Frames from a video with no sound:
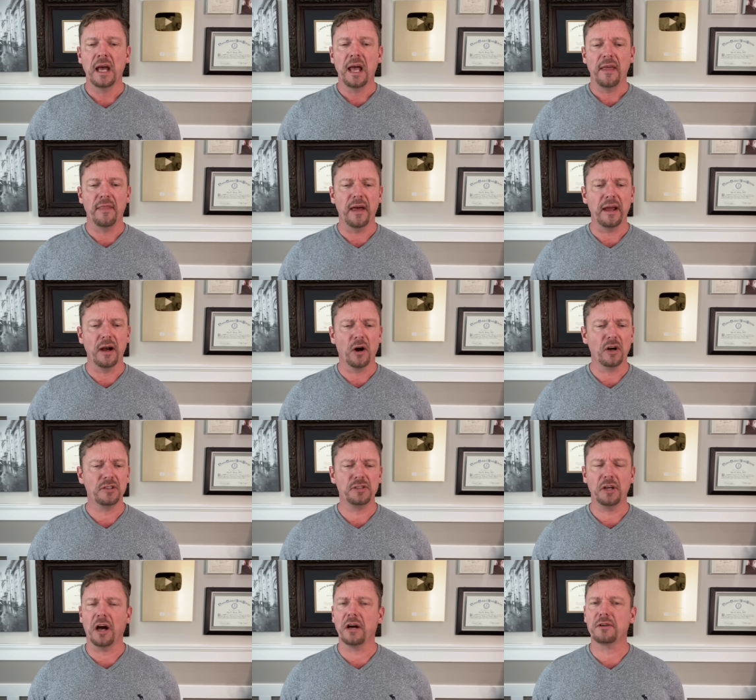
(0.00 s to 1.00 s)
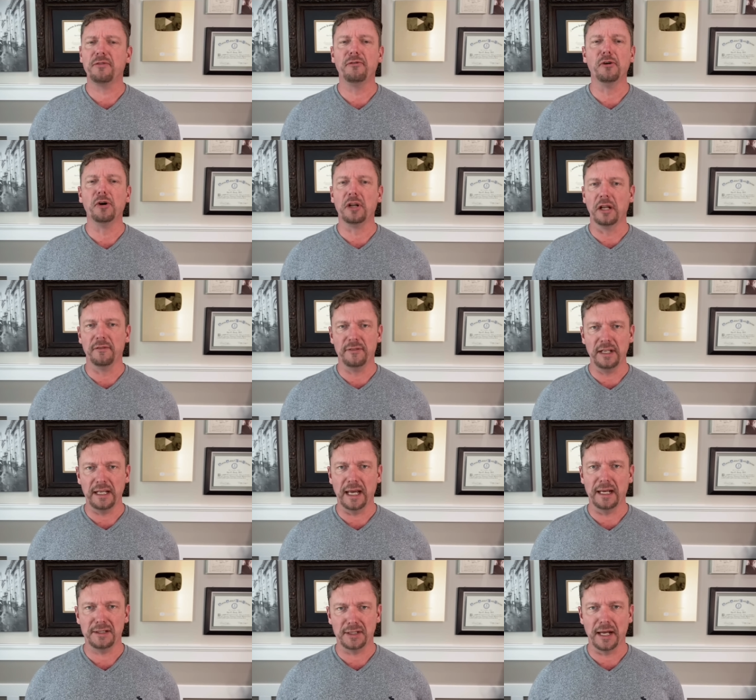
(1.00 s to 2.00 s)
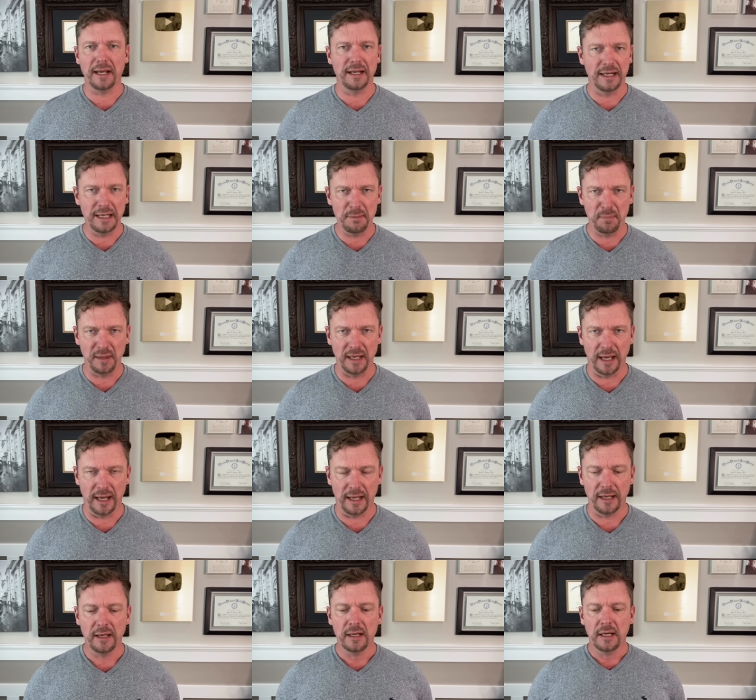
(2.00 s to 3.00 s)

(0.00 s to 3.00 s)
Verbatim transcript: They are chocked full of DHA and EPA.